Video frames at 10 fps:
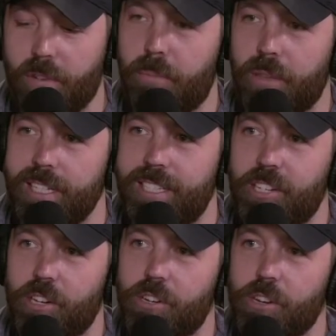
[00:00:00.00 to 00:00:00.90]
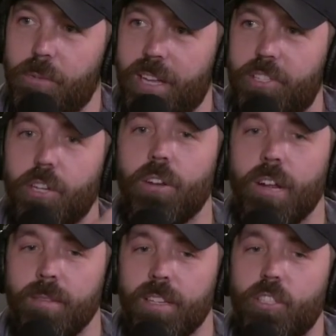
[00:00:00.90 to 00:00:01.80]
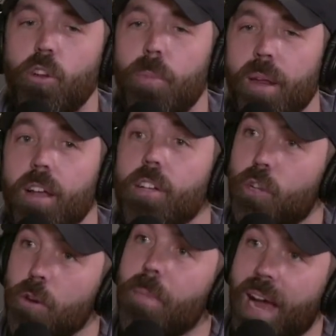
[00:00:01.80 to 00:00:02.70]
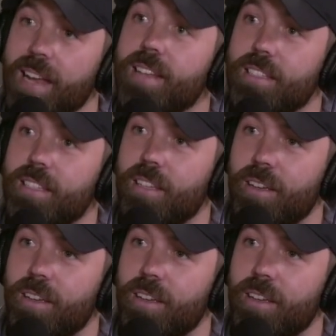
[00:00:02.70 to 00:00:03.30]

completed YouTube. That's two Matts.